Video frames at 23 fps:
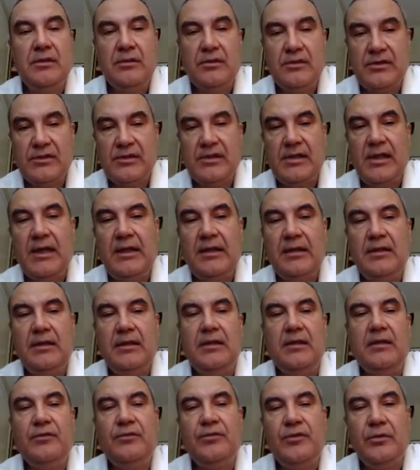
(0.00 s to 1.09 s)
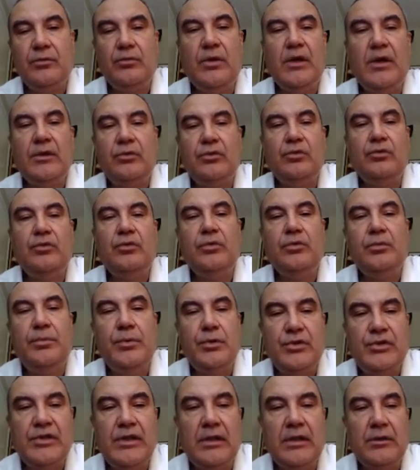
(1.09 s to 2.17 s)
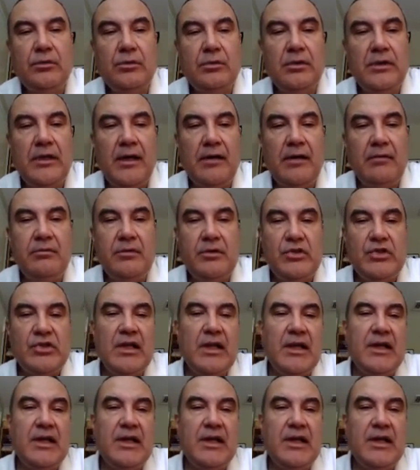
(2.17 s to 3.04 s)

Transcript: slightly differ 1 to 2% on average,